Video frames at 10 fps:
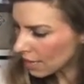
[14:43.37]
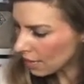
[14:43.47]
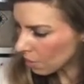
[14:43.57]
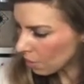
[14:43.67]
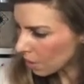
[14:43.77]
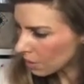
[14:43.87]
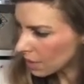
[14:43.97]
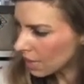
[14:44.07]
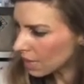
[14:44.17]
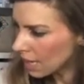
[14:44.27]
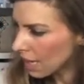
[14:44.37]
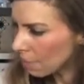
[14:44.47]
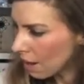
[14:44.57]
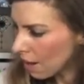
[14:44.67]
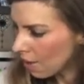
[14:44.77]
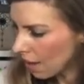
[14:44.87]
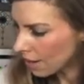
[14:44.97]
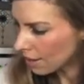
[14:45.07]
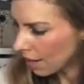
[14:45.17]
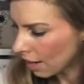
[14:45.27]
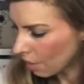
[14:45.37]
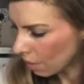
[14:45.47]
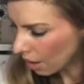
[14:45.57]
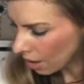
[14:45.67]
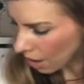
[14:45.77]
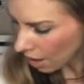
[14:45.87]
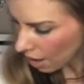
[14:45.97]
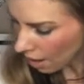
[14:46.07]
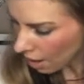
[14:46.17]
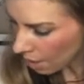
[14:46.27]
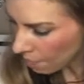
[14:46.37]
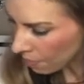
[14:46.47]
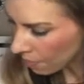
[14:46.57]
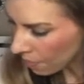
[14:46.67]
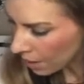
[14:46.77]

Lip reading: So what did it say about that now?